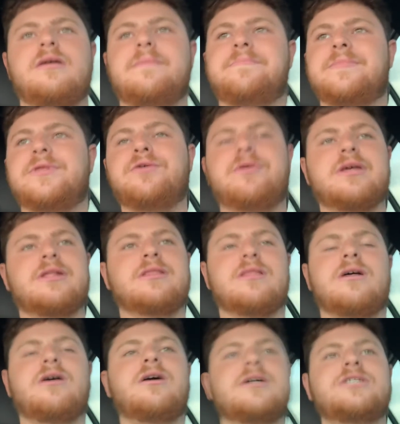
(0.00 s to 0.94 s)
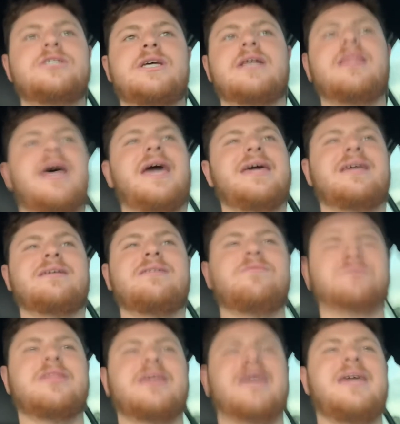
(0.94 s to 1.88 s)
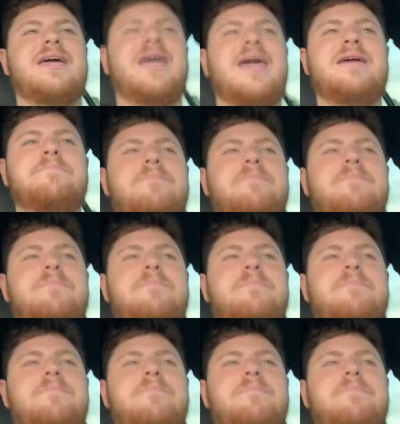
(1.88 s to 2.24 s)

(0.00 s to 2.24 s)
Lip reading: You could launch at like, what, 8